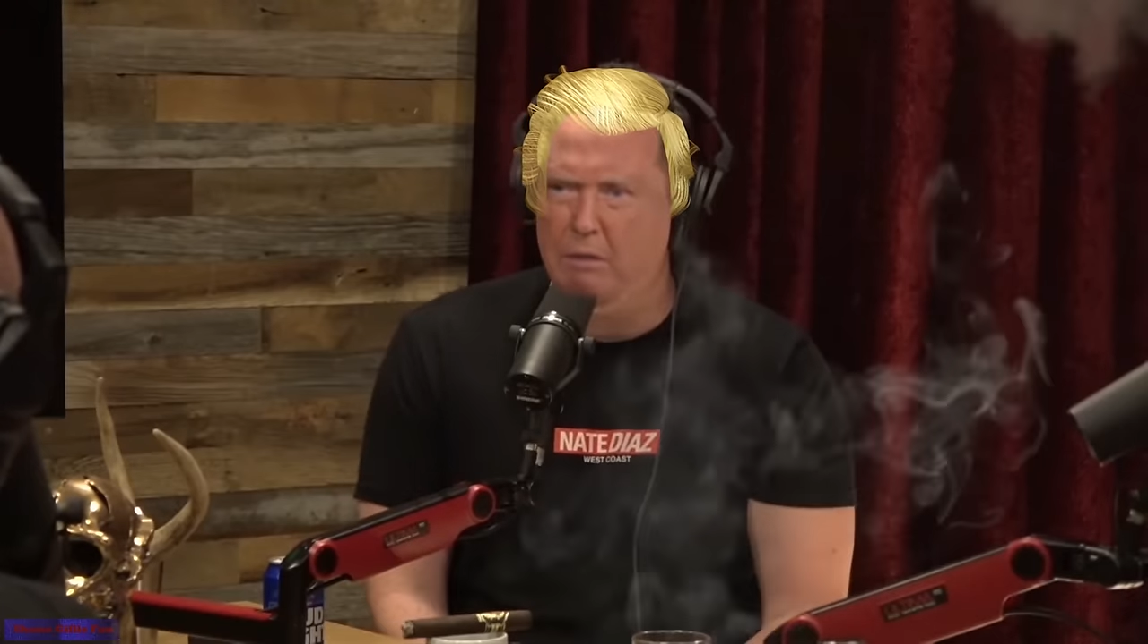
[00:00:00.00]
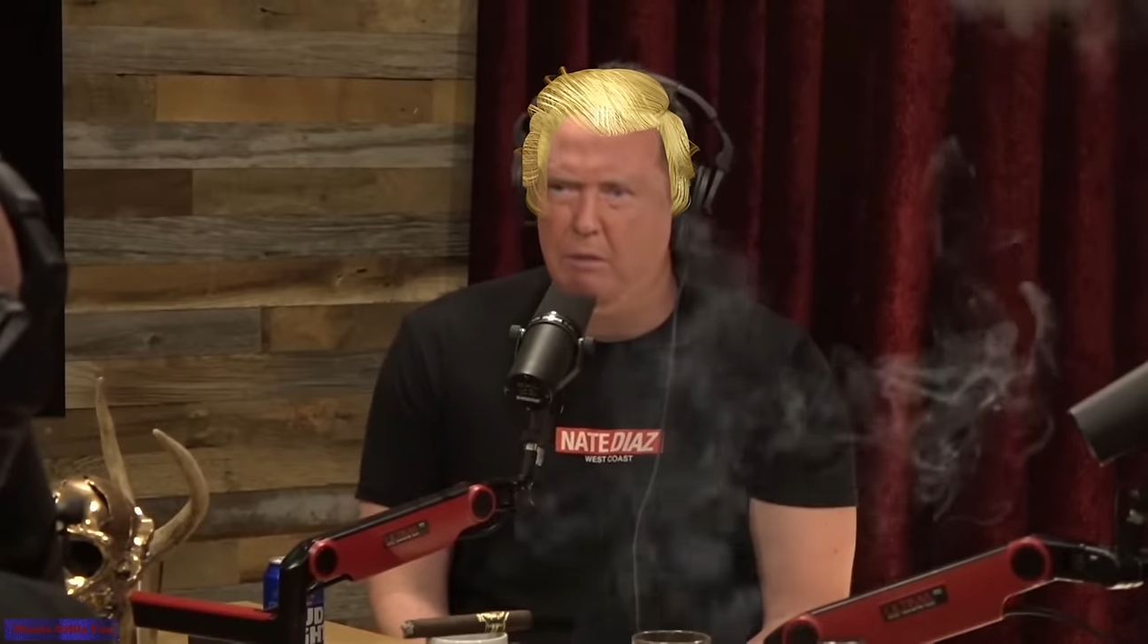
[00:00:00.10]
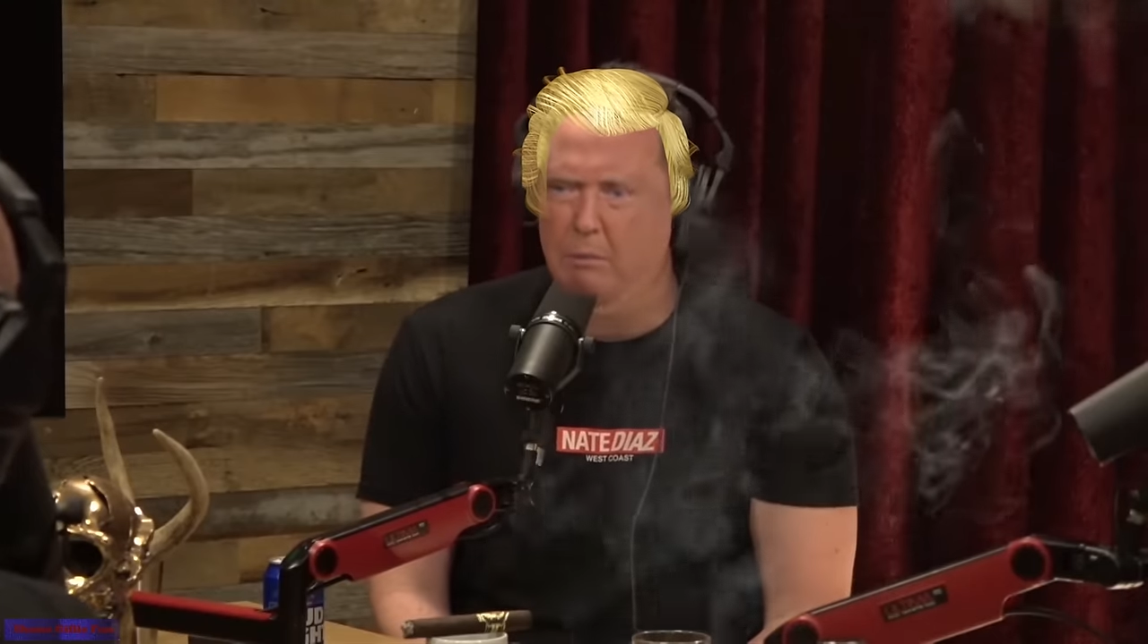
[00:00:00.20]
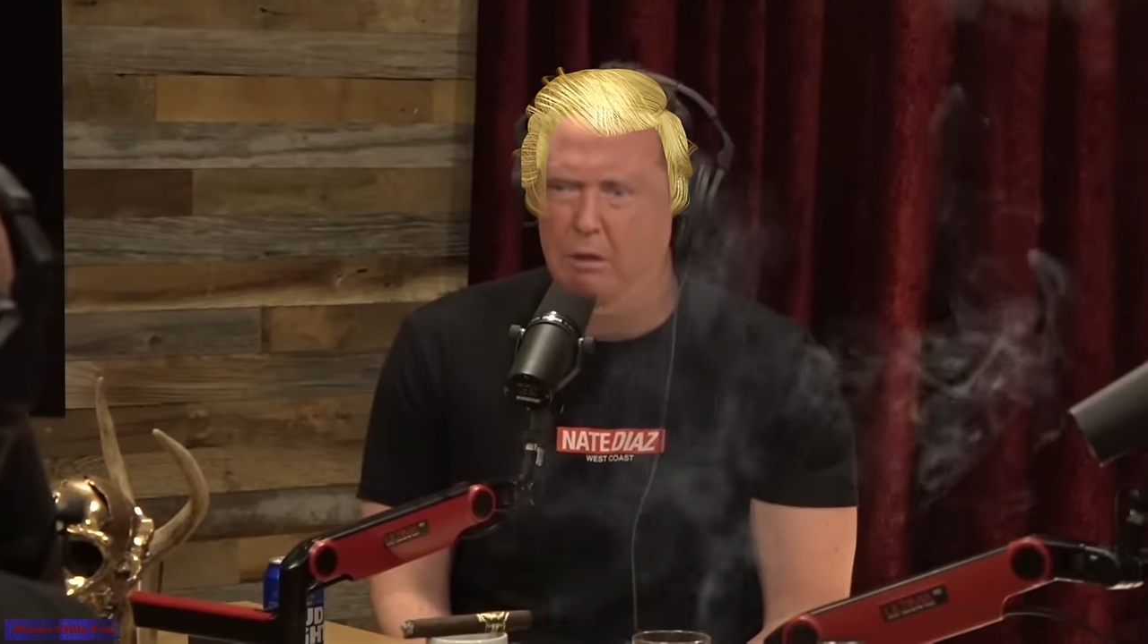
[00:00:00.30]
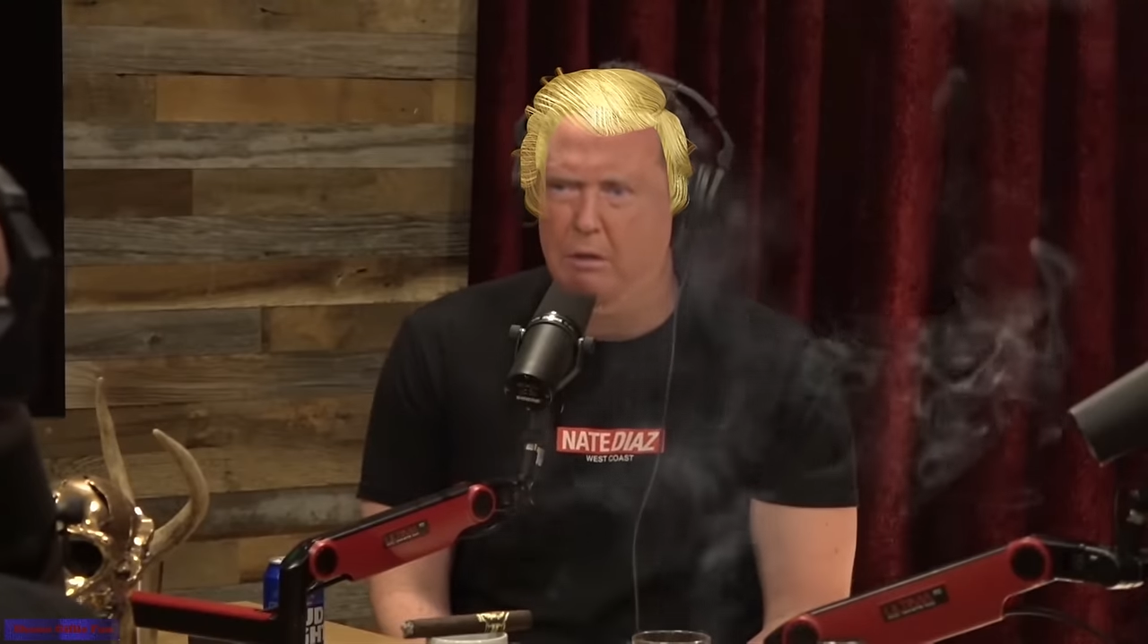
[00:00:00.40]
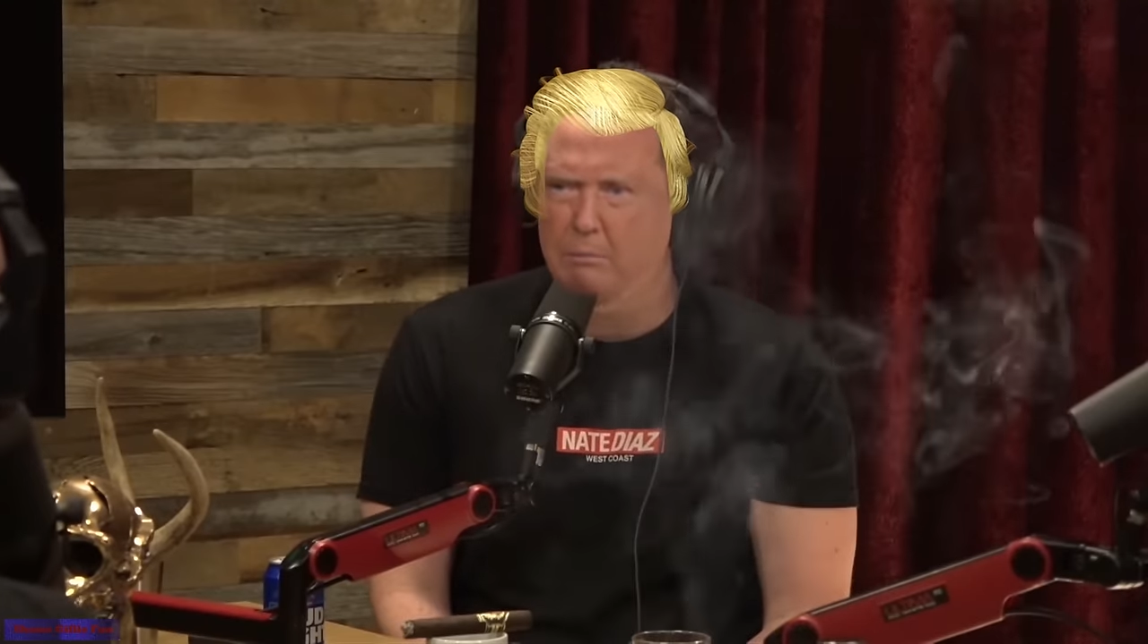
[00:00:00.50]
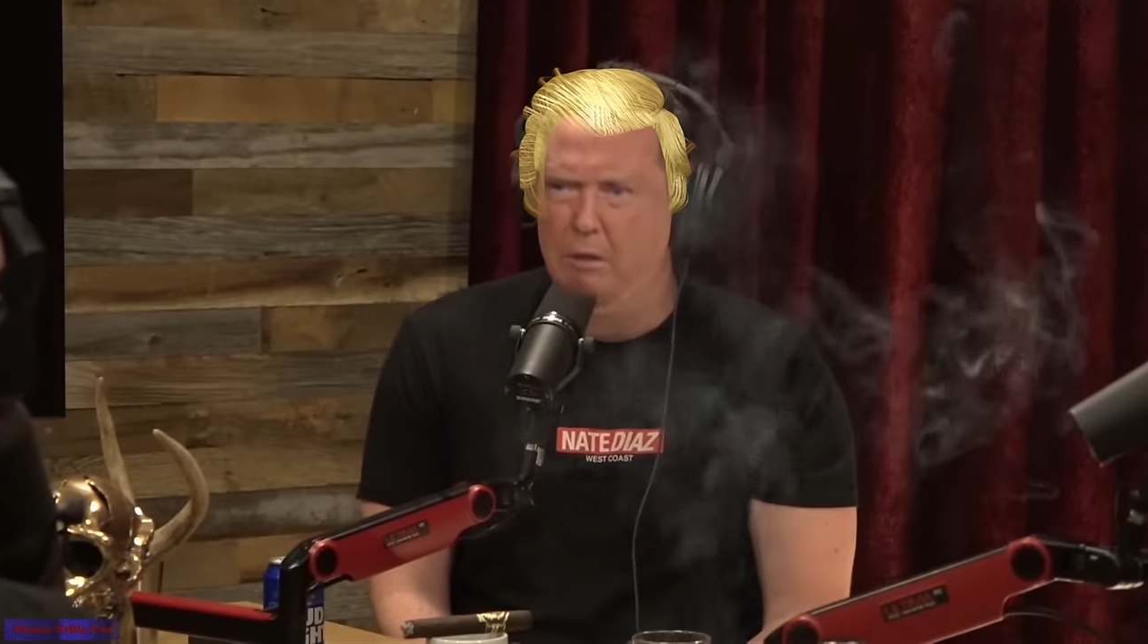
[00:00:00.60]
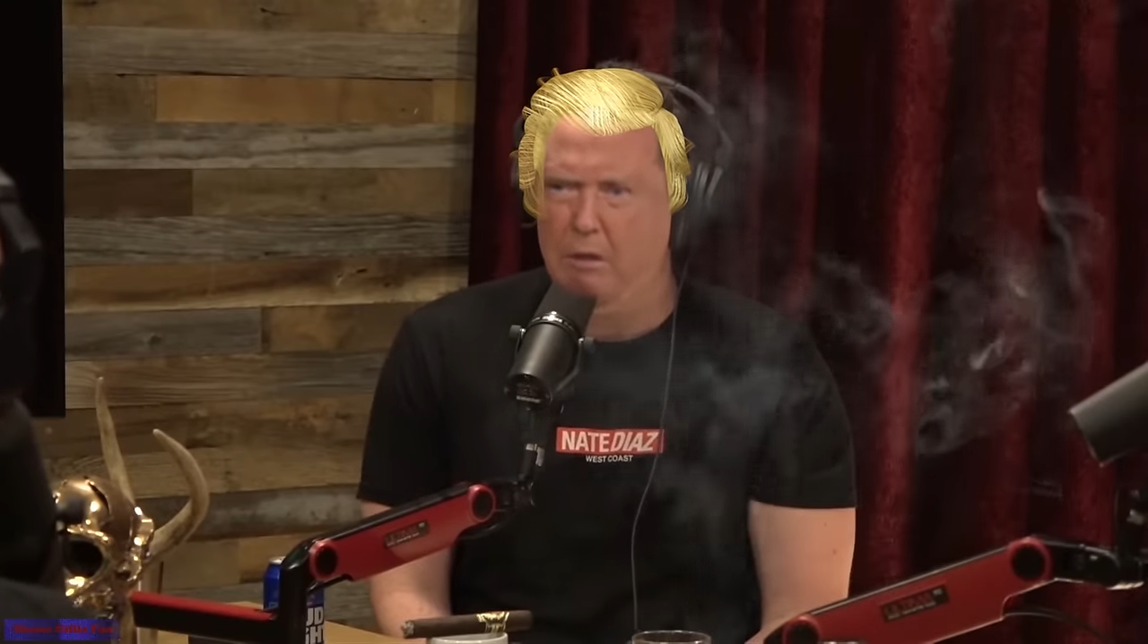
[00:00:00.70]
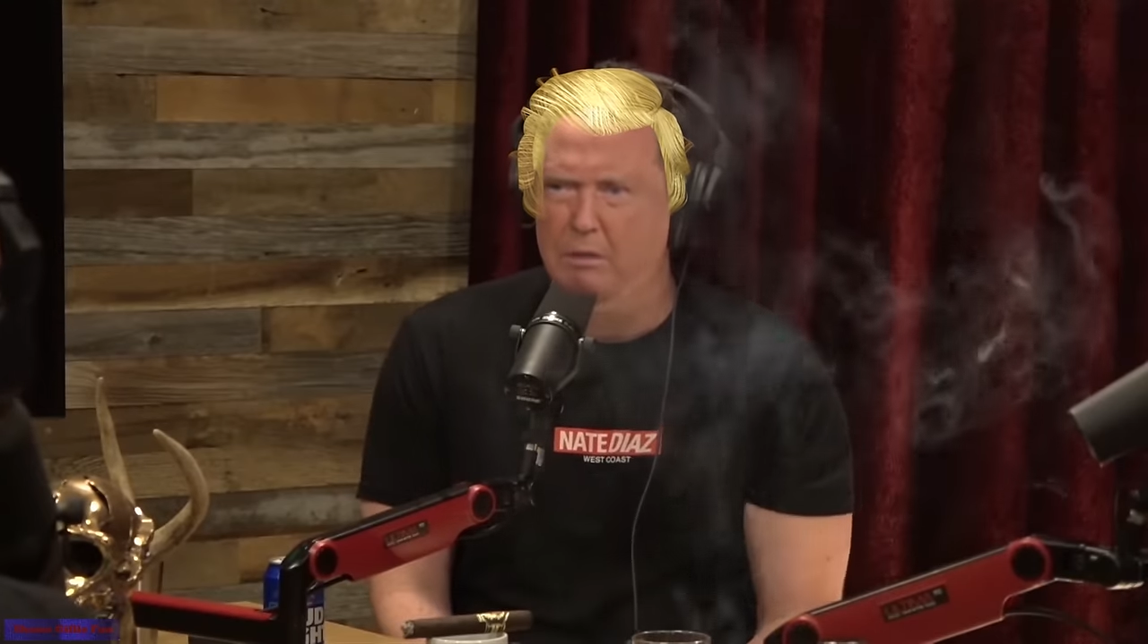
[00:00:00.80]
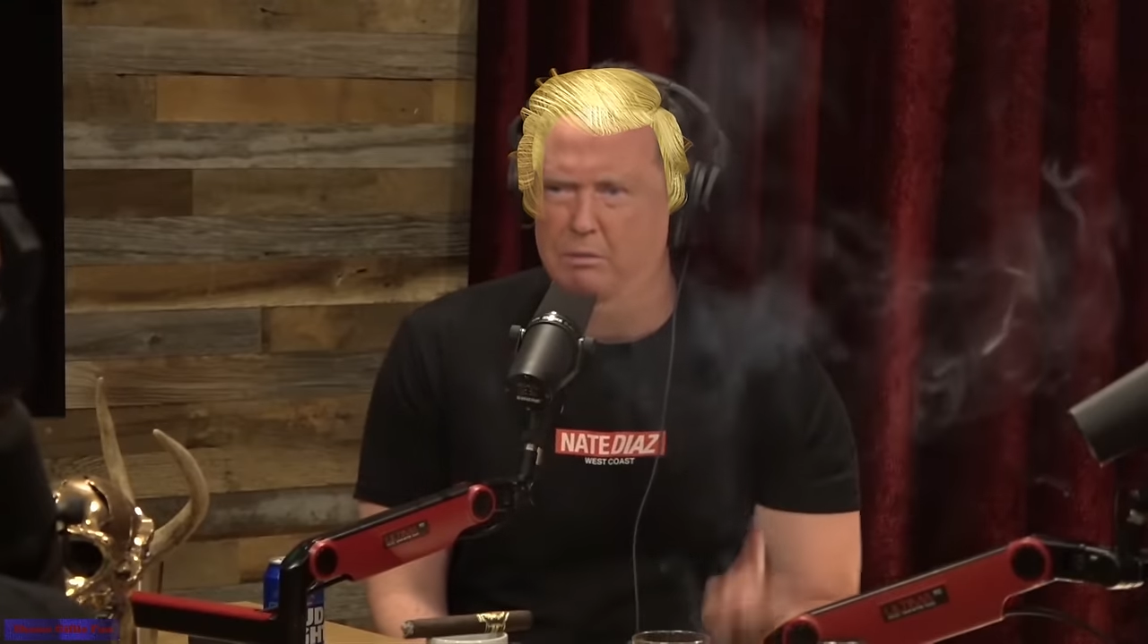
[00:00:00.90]
they went into my
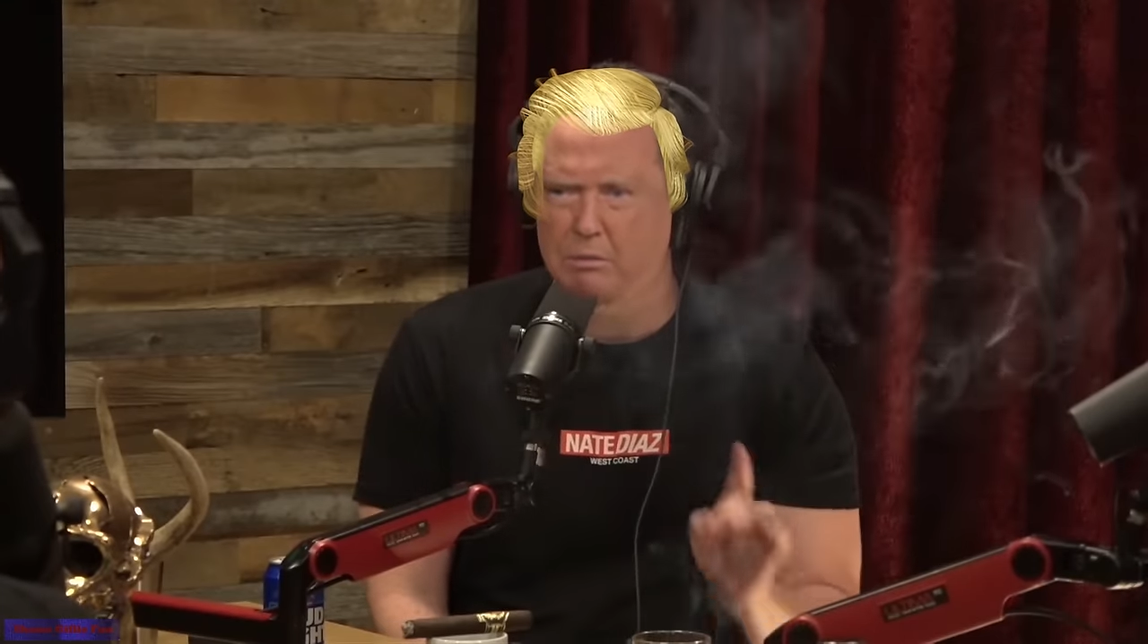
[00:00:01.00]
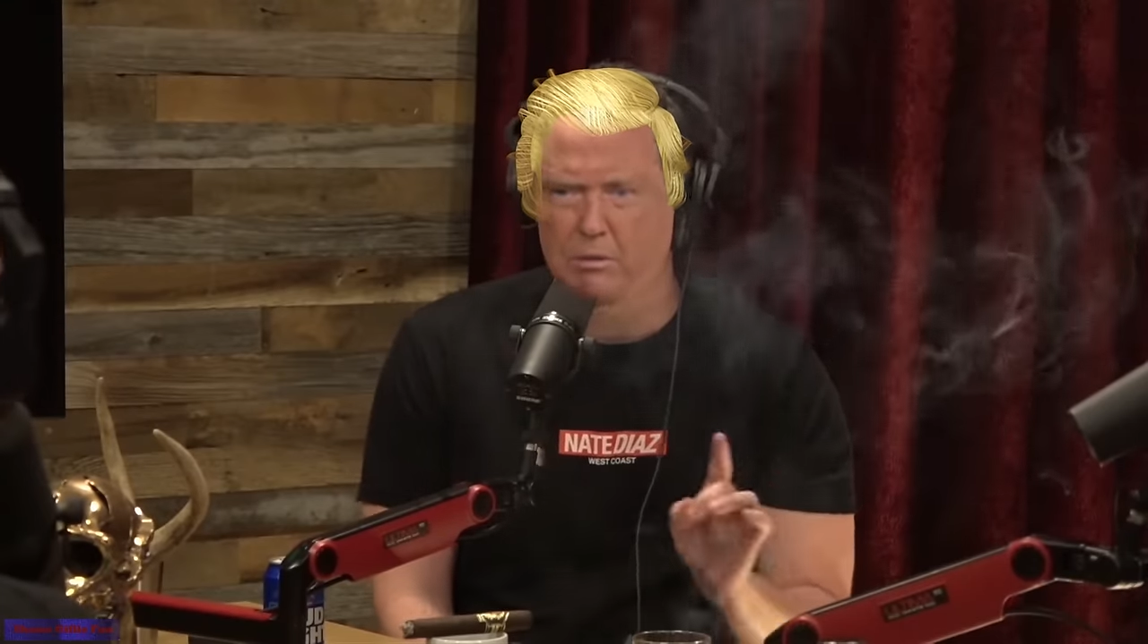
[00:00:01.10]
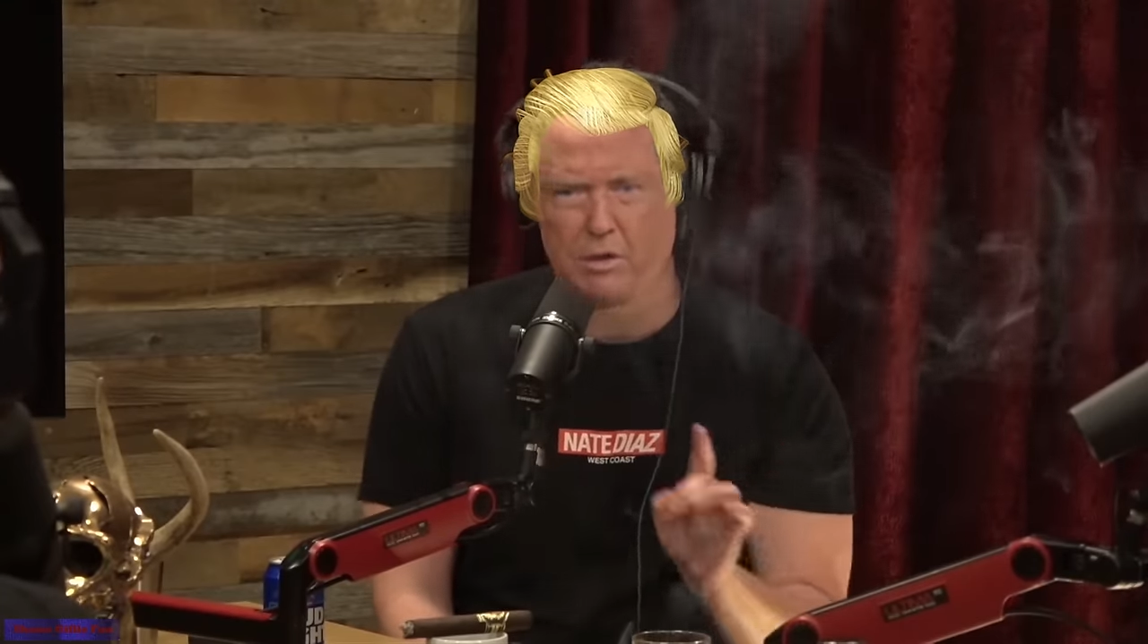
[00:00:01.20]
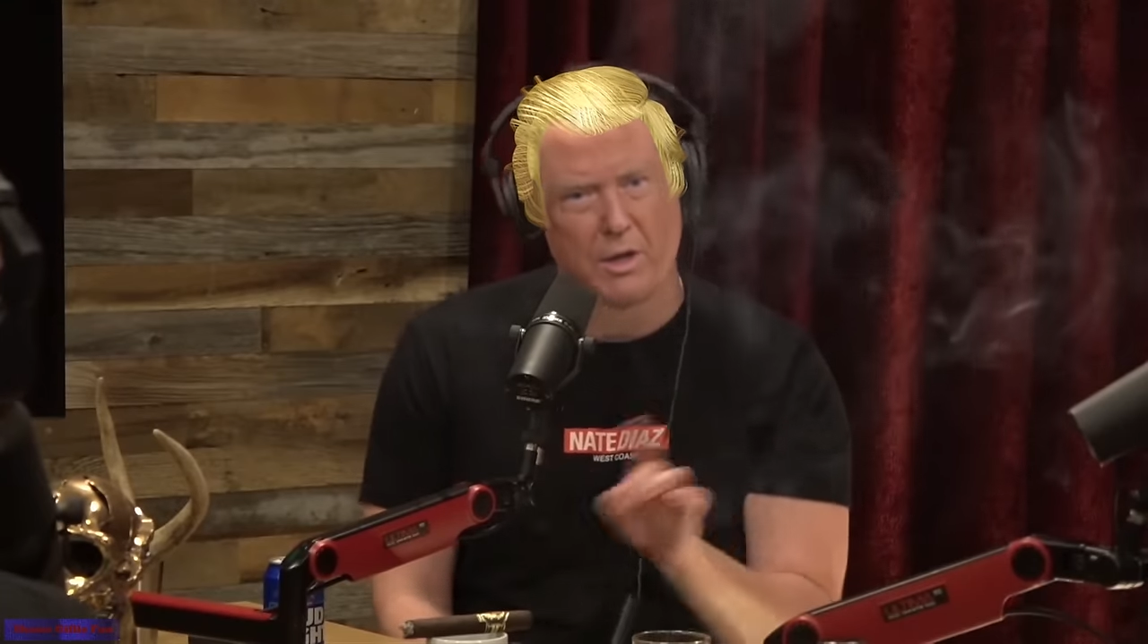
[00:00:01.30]
house.